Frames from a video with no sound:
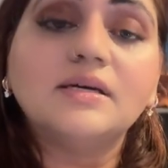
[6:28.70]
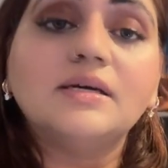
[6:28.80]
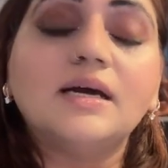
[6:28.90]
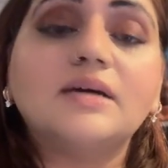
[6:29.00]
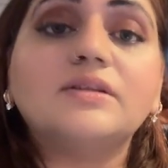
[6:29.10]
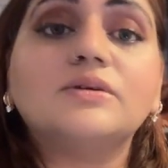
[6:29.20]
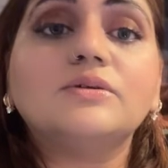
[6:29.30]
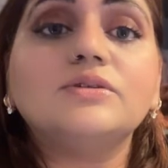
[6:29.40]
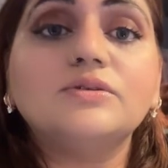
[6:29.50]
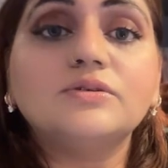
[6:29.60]
Ethical
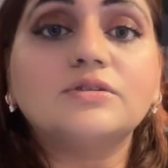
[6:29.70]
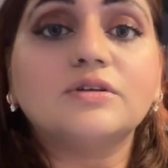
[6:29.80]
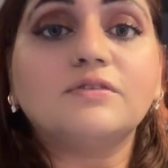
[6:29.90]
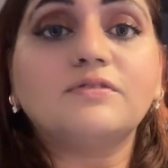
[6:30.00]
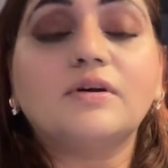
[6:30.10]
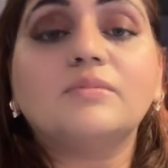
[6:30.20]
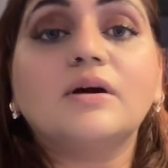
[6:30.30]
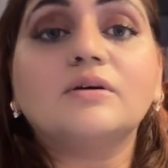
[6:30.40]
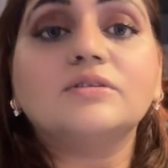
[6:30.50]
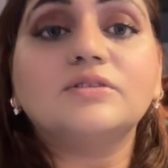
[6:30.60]
use of
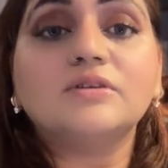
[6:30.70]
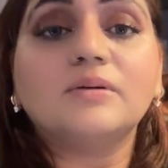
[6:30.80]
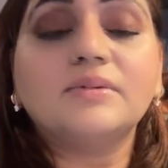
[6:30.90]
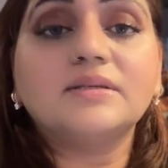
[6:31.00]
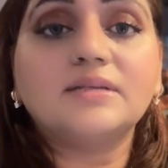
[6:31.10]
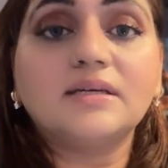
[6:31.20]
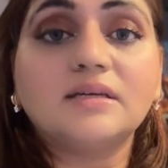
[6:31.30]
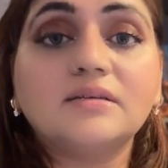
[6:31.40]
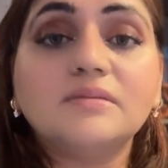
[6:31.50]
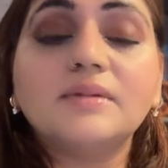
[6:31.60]
pharmacogenomic data
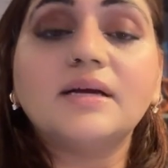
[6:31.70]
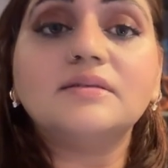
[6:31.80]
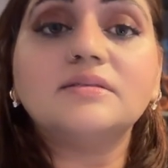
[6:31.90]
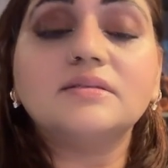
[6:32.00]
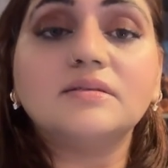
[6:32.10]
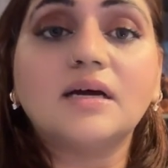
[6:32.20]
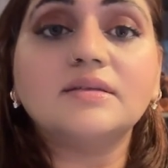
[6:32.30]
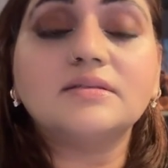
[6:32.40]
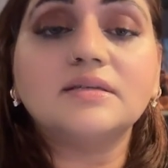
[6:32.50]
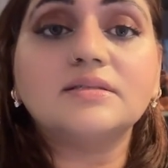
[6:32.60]
demands
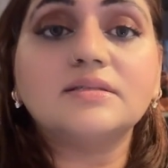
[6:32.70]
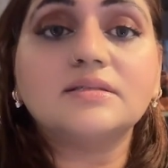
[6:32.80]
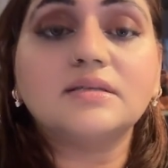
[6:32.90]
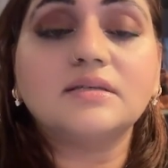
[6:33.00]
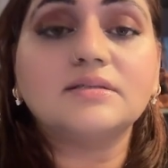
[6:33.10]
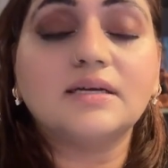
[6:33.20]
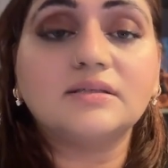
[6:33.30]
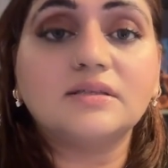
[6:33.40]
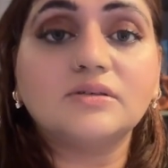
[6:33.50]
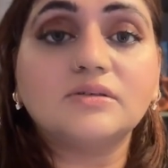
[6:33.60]
not just
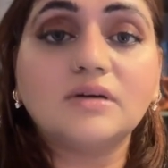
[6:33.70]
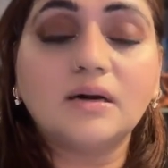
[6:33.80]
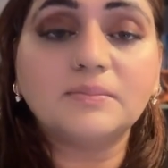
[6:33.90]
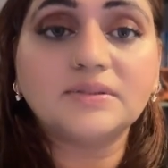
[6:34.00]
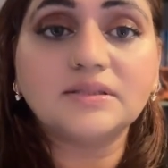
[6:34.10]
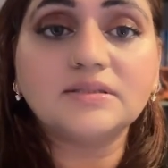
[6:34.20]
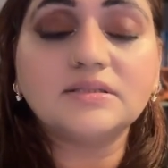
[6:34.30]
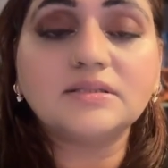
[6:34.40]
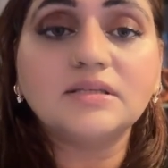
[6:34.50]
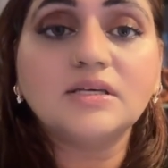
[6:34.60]
technical
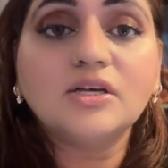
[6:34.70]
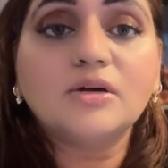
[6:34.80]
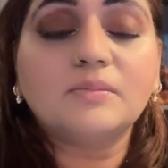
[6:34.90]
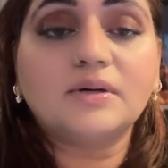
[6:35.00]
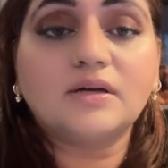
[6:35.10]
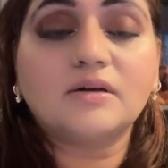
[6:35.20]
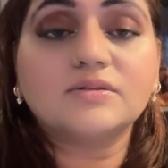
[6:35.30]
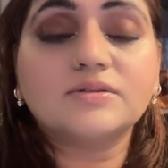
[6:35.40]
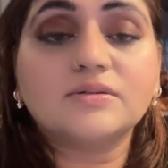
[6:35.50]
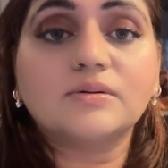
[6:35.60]
competence, but
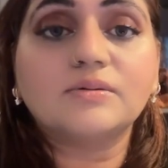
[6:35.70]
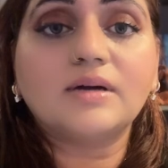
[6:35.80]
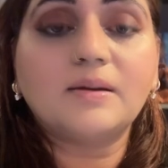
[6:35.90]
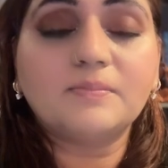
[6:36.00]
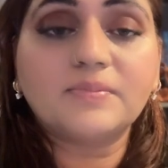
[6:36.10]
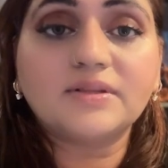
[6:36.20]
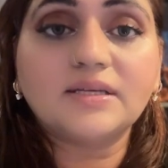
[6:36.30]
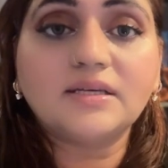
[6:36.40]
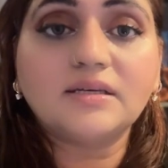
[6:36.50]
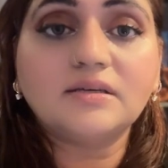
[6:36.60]
also
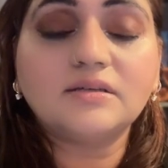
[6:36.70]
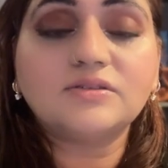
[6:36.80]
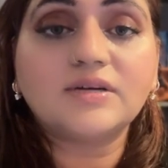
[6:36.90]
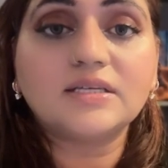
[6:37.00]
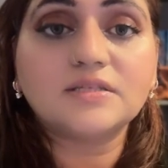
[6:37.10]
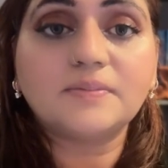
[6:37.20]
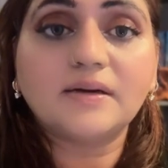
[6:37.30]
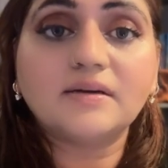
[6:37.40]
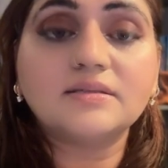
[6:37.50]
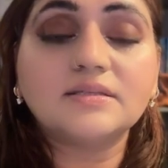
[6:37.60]
empathy,
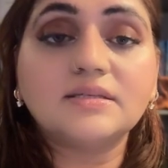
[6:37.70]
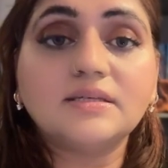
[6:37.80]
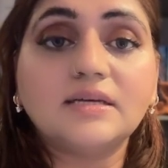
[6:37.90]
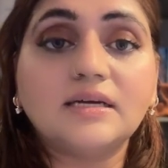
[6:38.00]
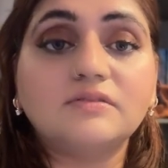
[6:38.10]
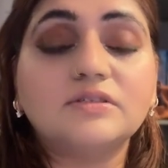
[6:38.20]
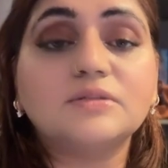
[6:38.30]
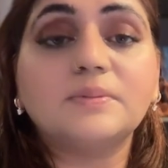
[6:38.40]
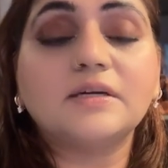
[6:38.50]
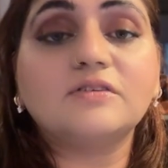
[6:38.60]
transparency, and
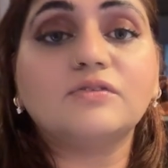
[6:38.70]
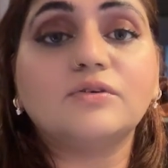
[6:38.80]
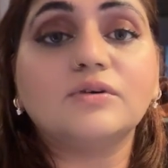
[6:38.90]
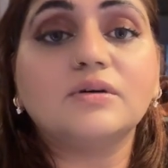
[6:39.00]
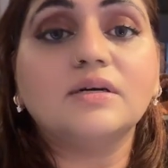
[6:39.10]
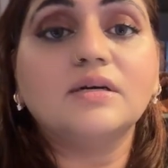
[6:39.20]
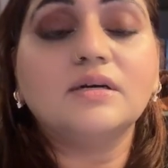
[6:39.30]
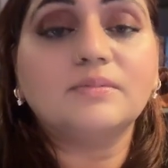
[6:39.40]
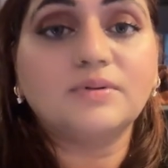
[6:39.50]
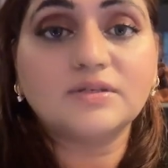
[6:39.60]
respect for
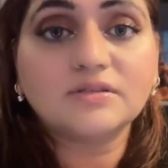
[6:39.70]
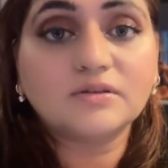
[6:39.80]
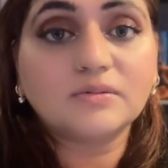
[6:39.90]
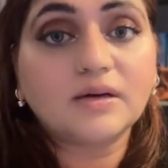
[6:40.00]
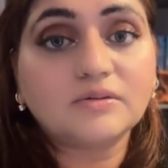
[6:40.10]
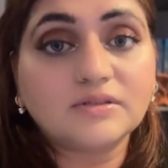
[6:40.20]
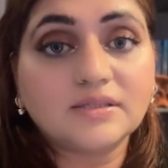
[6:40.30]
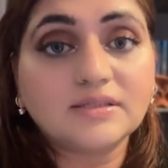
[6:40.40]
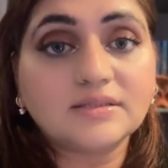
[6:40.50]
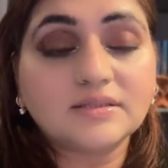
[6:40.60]
personal
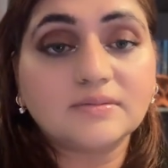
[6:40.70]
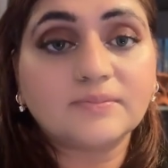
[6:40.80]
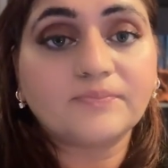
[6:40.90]
boundaries.